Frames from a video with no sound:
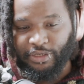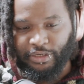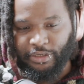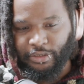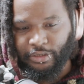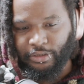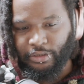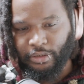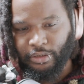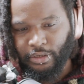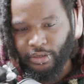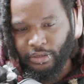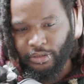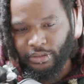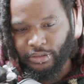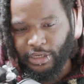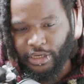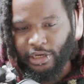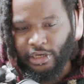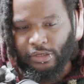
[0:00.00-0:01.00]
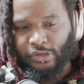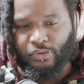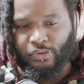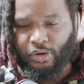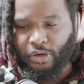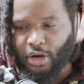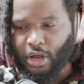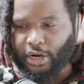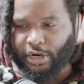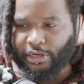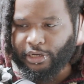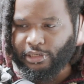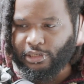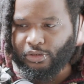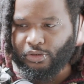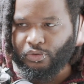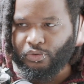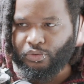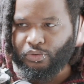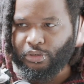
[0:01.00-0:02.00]
to include or not
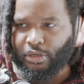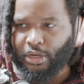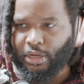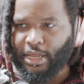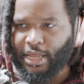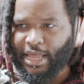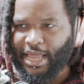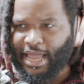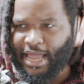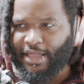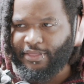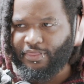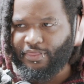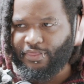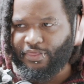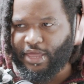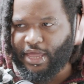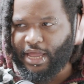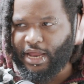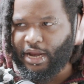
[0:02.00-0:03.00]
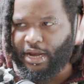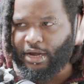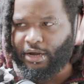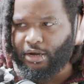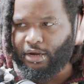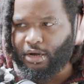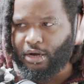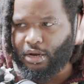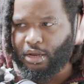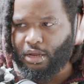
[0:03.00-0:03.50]
include. And then